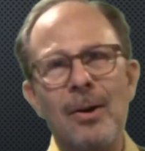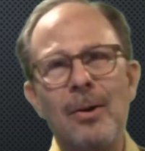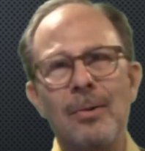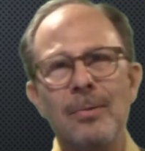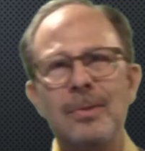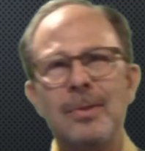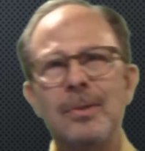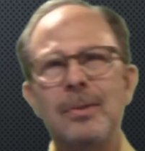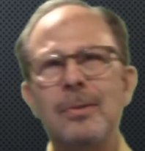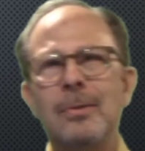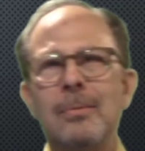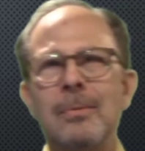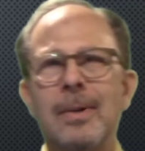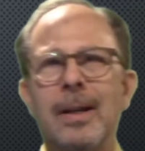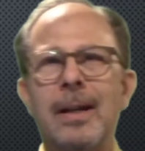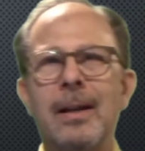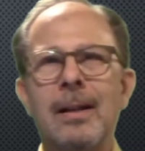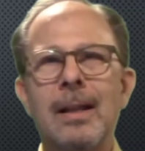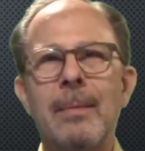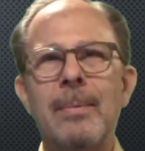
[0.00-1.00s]

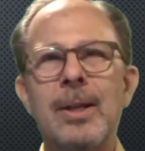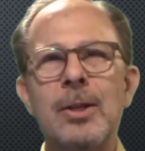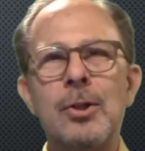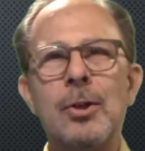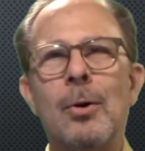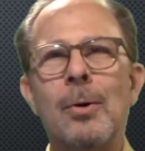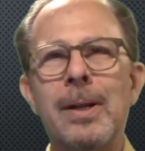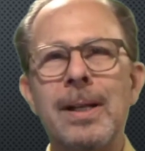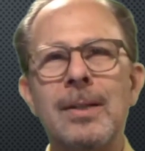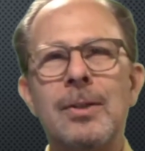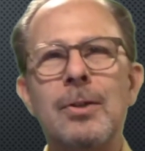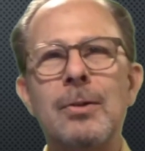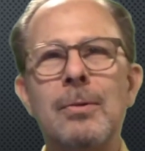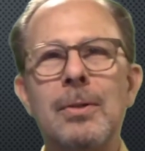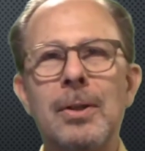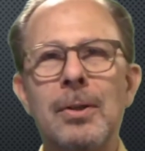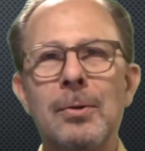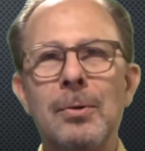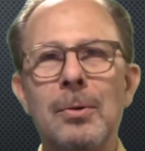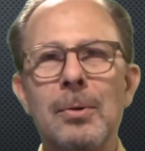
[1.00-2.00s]
here, let me show it to
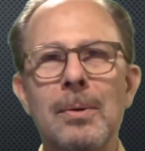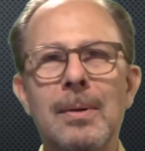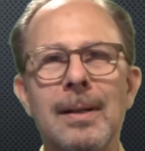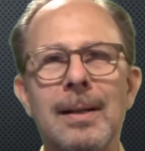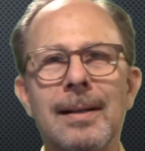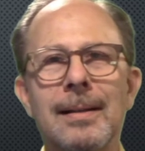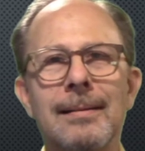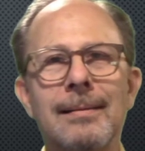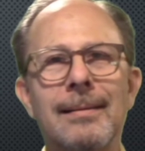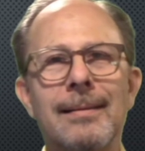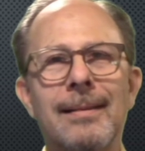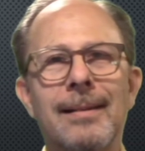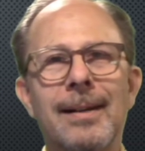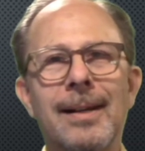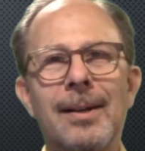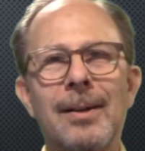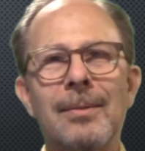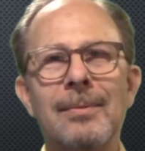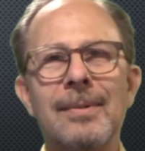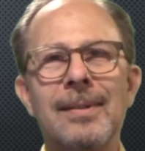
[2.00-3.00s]
you. There you
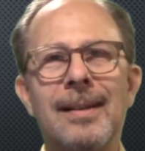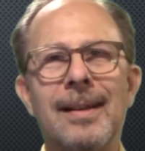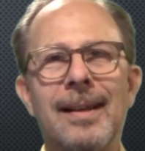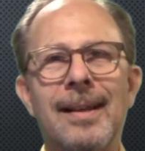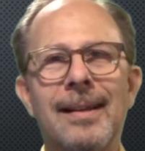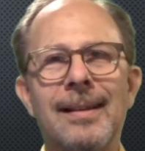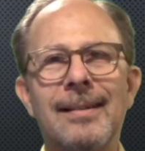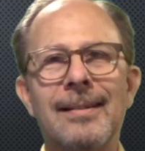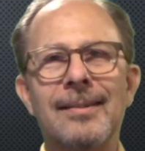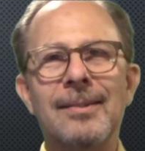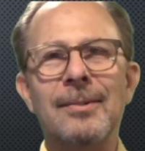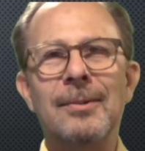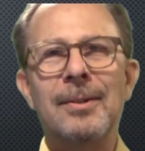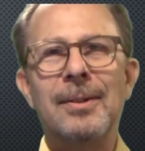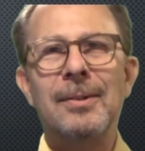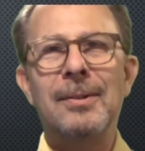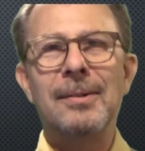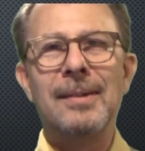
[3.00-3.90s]
go. Get it to you.